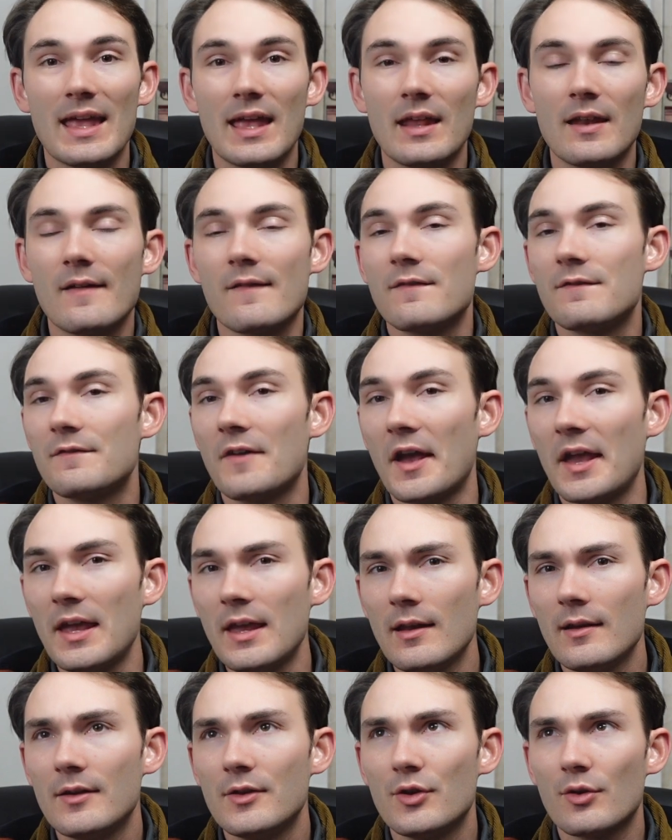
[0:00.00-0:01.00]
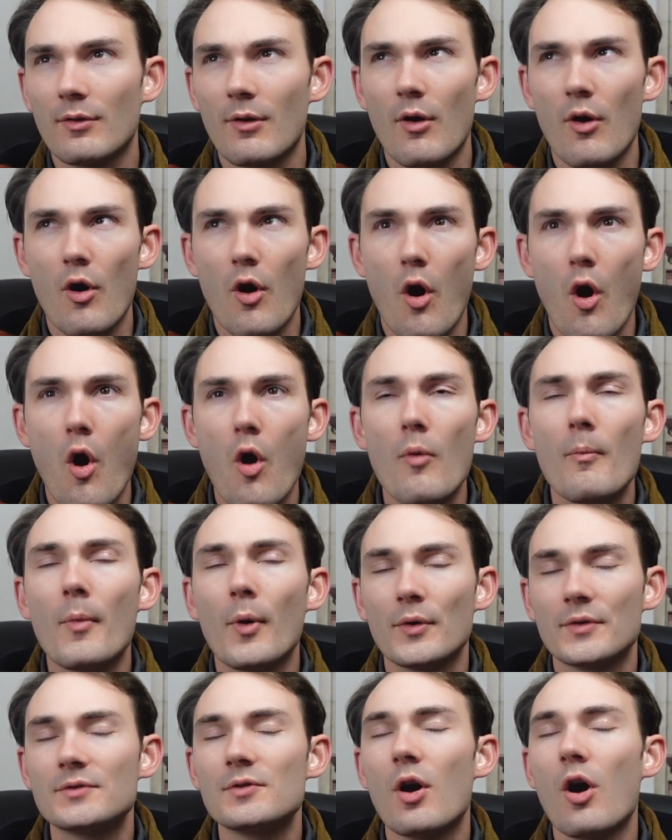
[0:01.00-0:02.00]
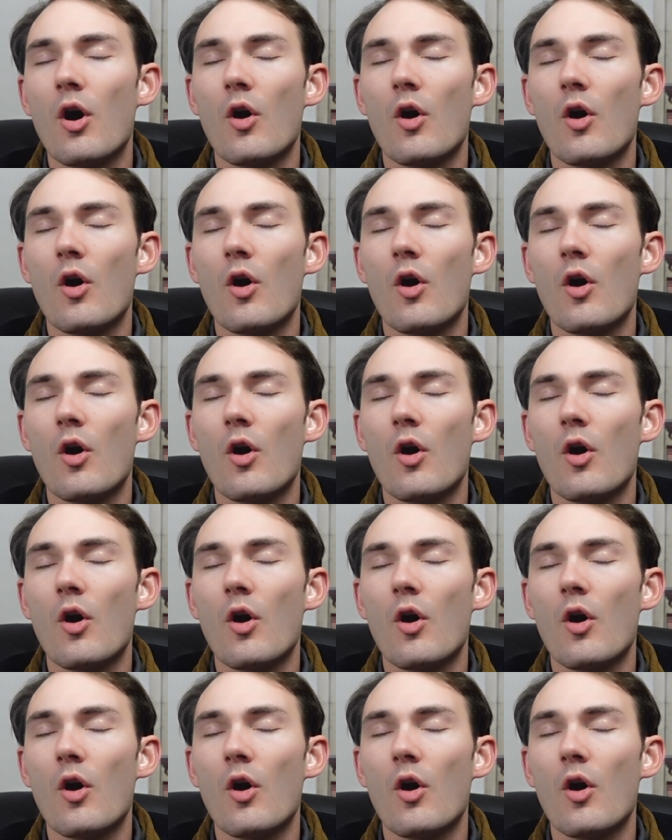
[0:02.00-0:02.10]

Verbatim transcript: In a fight, you're almost